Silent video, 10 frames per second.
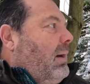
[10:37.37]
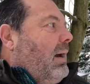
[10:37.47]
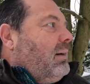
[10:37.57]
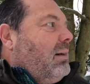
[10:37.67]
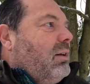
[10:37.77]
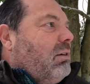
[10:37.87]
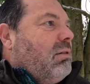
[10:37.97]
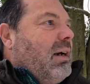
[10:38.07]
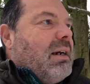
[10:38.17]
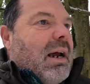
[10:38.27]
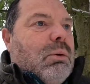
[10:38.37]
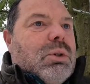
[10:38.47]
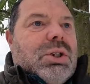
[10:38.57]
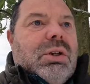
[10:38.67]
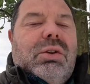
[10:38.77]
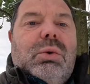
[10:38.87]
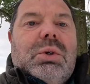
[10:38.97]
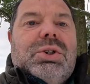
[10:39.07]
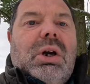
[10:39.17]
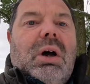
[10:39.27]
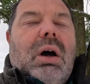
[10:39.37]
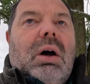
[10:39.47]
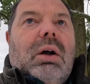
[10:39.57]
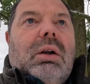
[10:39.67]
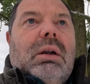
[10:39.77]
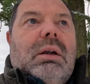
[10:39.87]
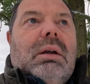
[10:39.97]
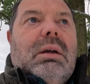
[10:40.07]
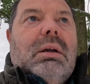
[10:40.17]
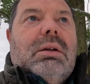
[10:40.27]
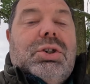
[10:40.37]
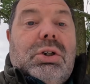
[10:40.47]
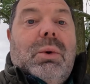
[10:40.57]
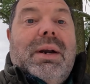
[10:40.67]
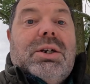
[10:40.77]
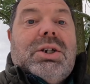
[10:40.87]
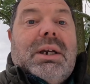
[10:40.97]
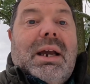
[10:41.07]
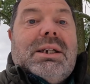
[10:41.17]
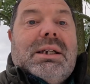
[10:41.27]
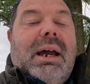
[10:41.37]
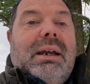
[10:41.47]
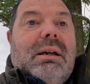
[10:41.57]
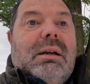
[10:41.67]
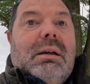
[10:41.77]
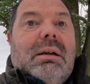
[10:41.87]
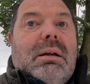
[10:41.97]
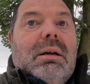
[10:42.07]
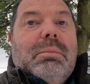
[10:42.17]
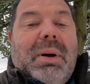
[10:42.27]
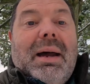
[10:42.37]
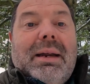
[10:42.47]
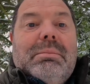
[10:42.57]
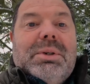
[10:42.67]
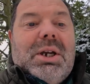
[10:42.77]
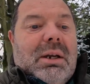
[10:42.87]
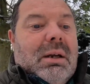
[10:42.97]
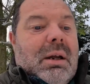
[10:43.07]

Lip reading: And in the greenhouse, there was all 2-inch cast iron pipes.